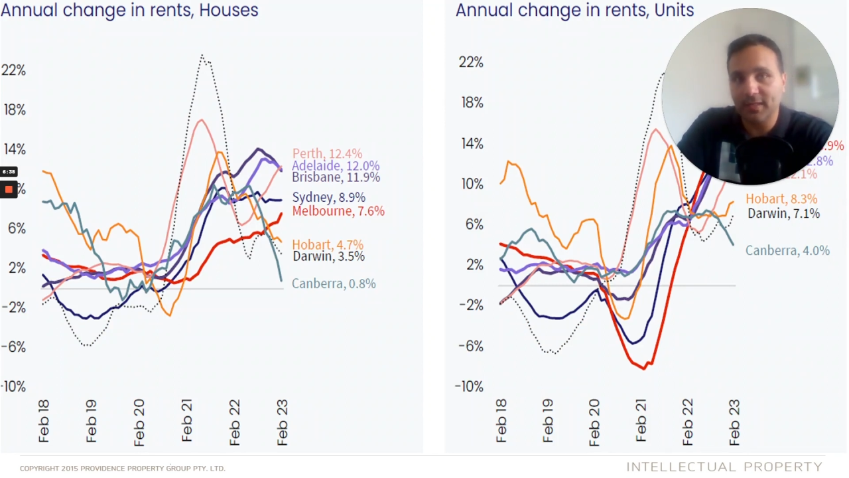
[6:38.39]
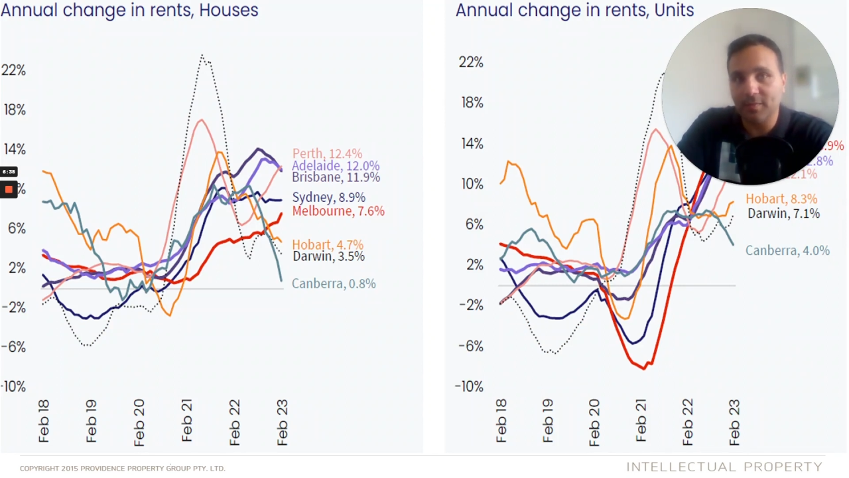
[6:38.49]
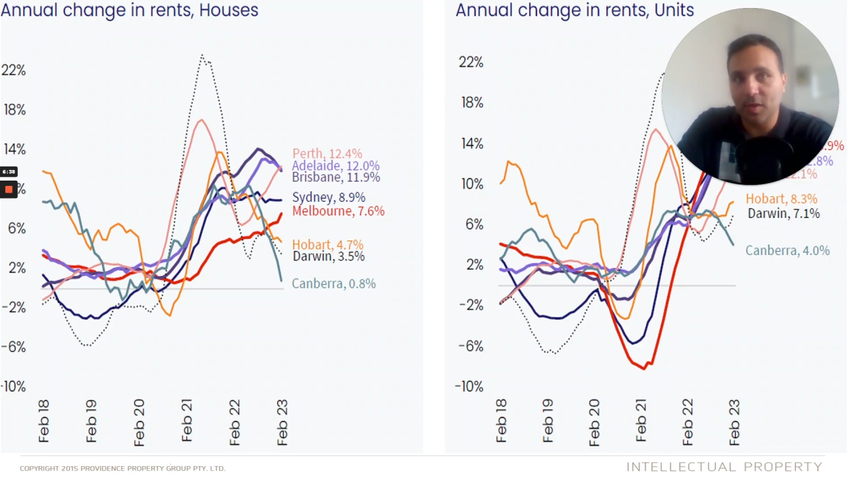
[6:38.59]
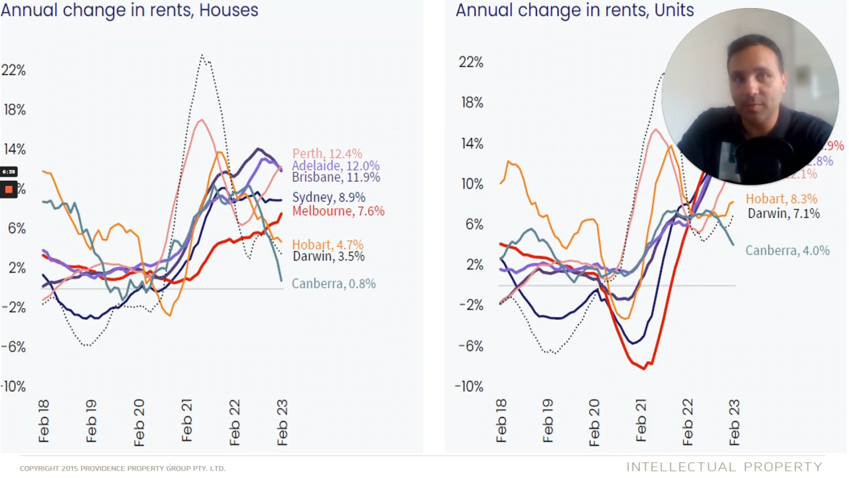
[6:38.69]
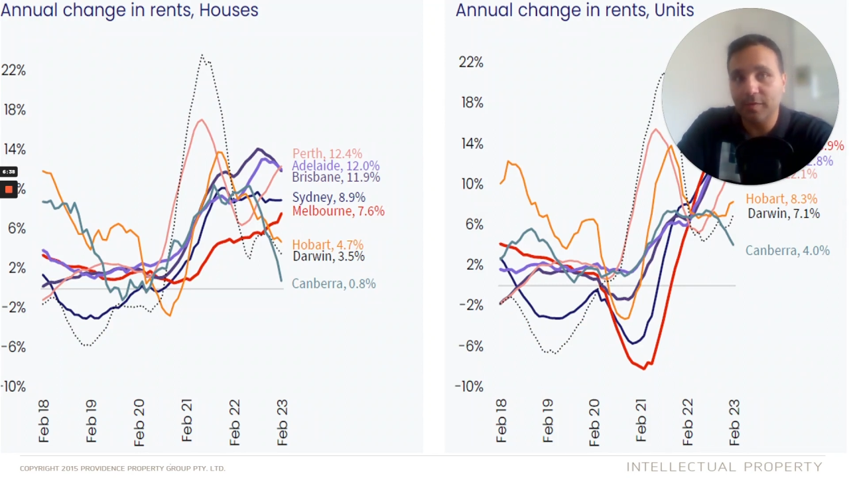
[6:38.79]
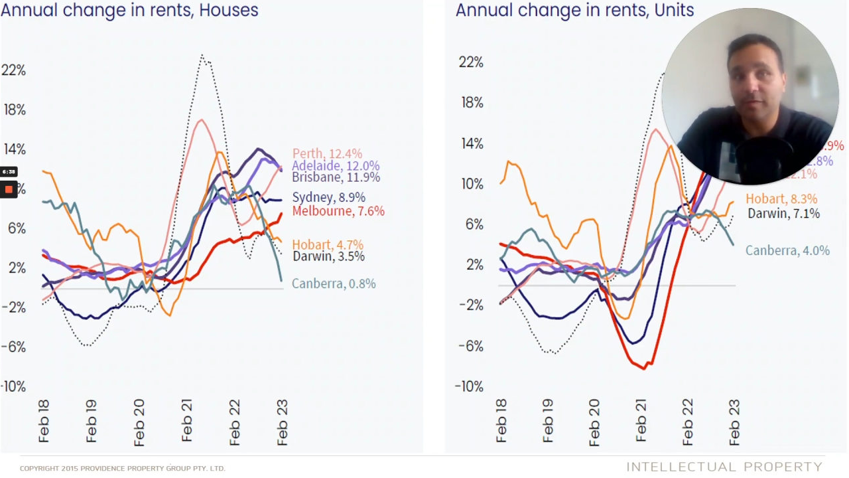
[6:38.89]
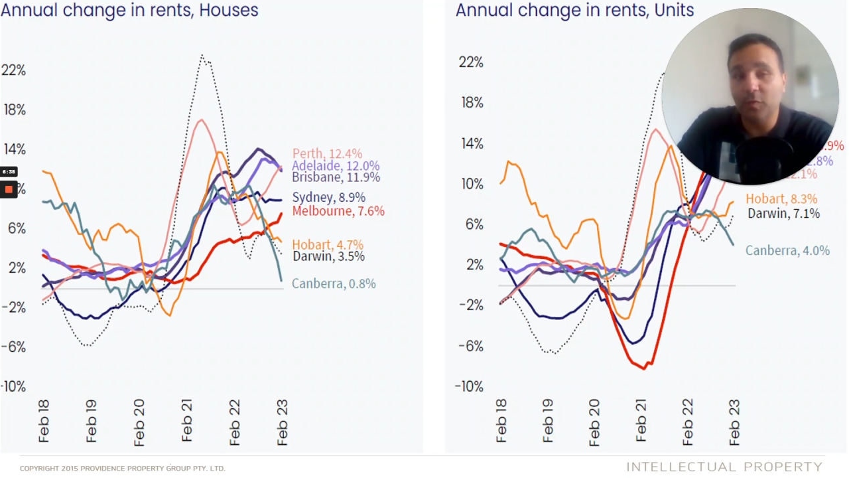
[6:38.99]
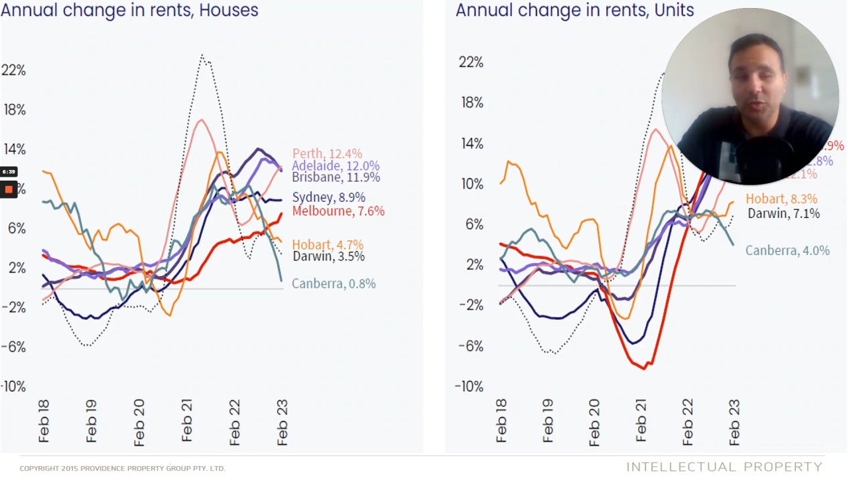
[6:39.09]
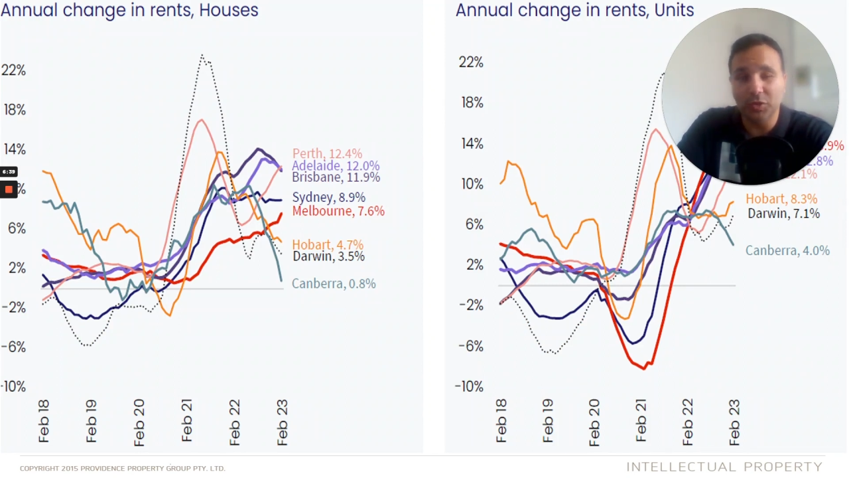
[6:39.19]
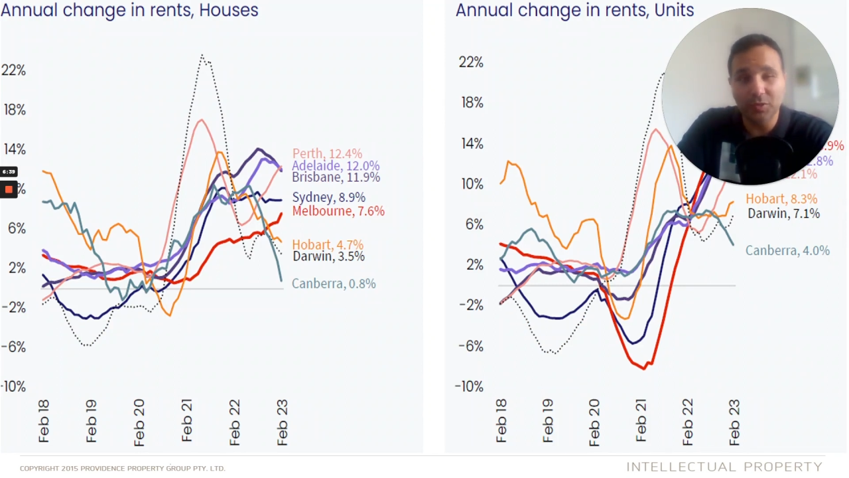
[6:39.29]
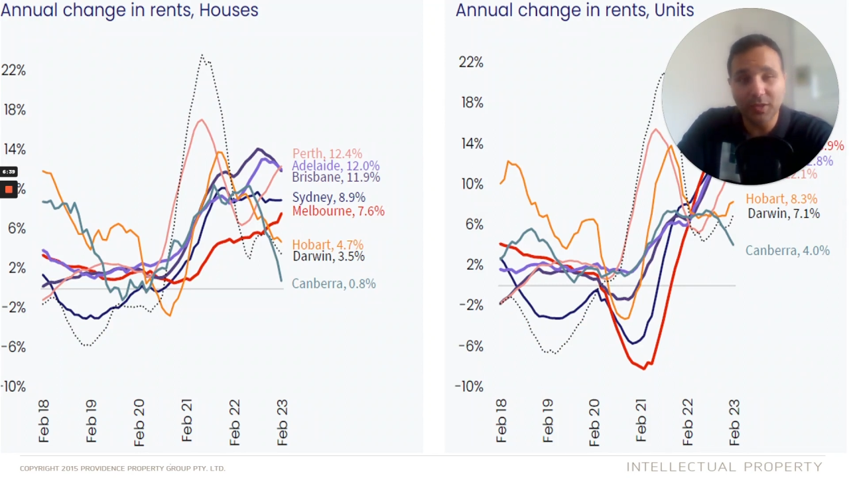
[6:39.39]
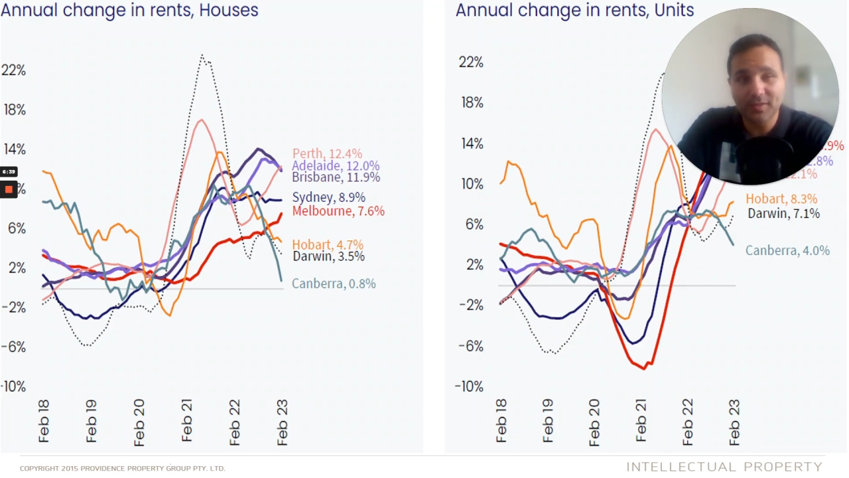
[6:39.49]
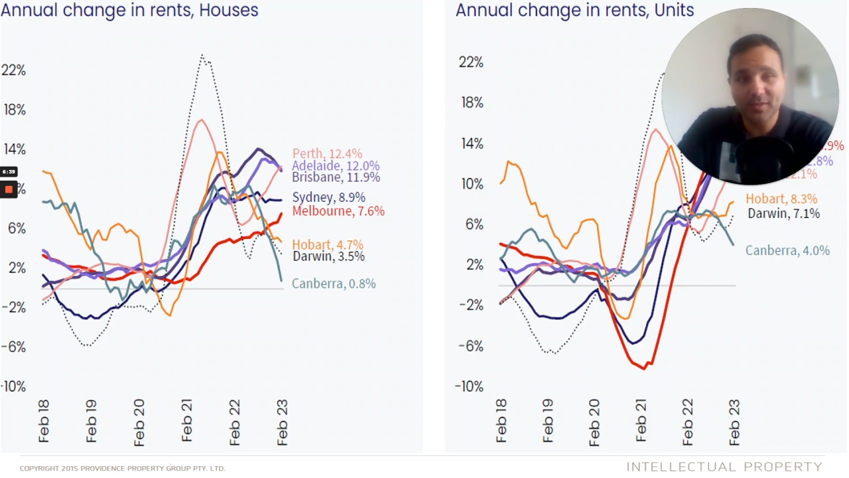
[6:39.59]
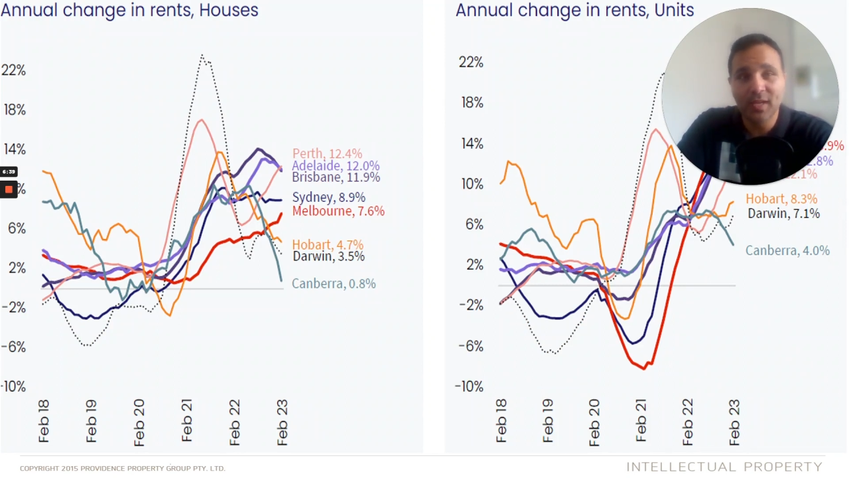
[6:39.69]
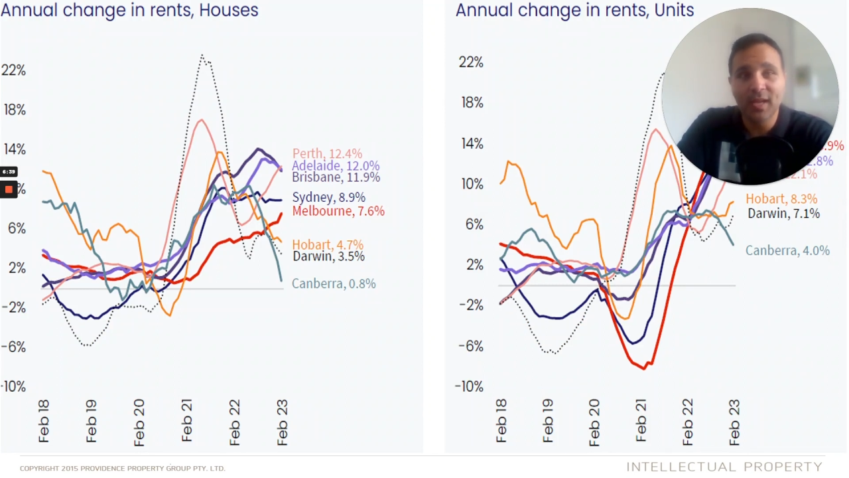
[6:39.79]
the moment for
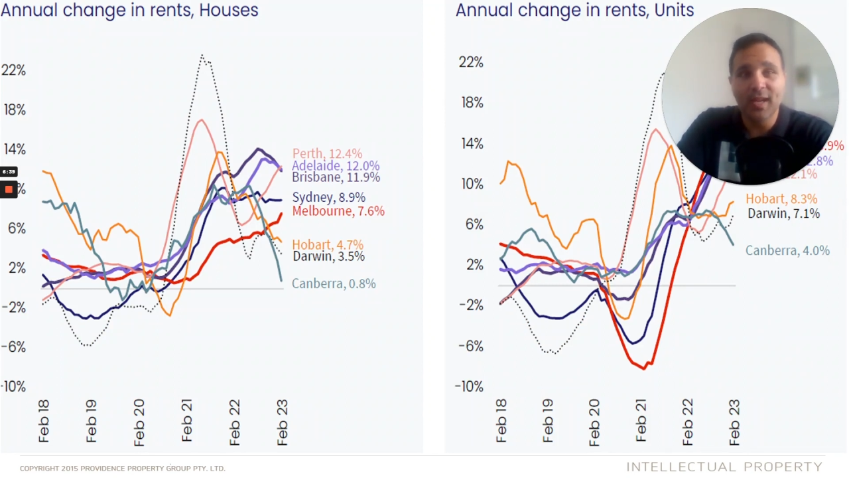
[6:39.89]
units.